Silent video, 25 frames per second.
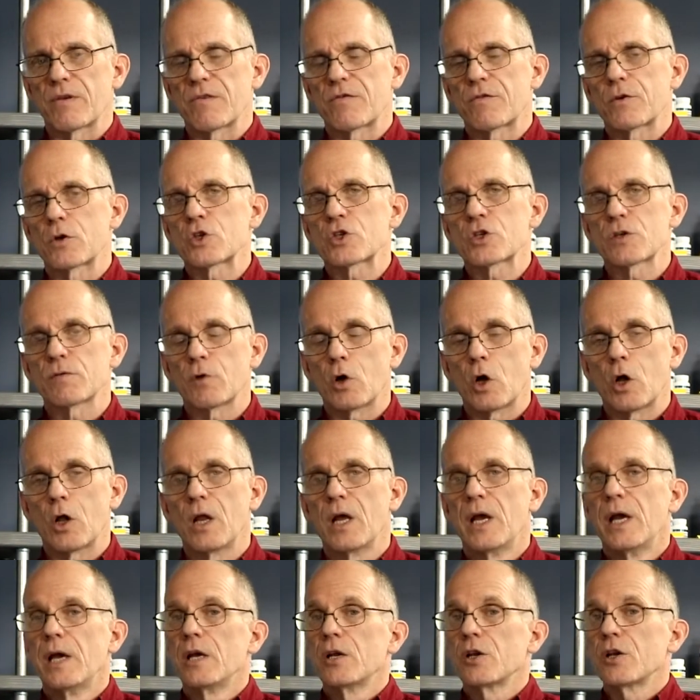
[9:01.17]
First of all,
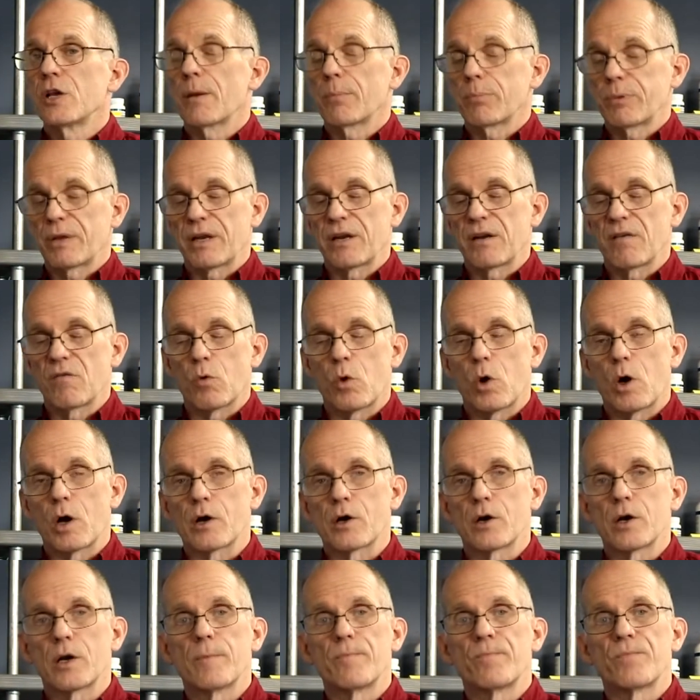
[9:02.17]
get plenty of
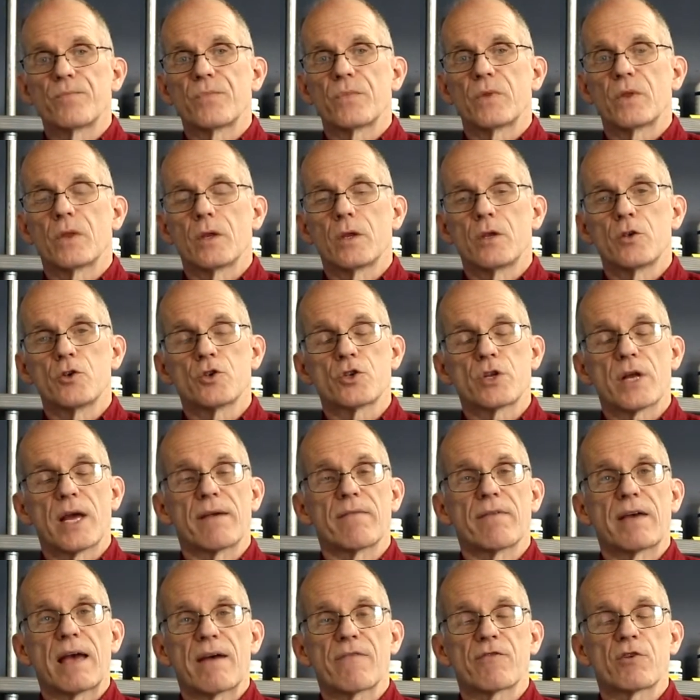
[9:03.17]
water. You should have
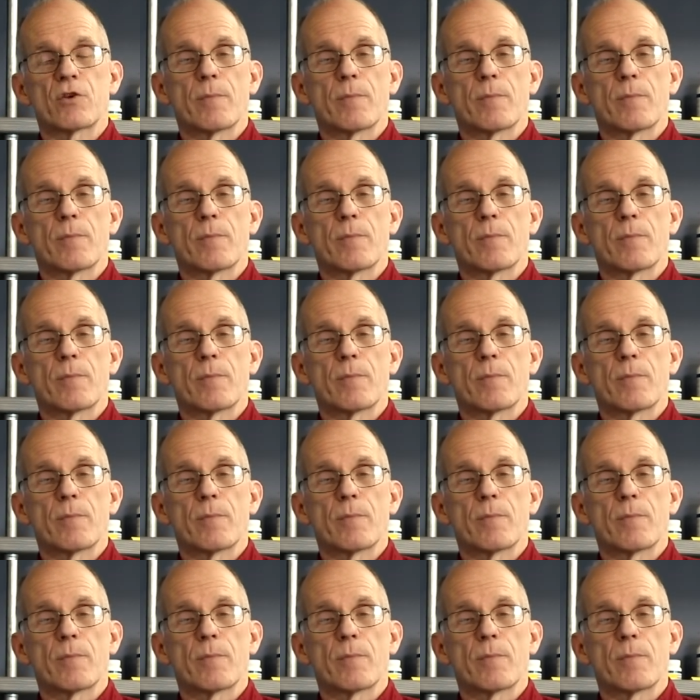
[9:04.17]
half your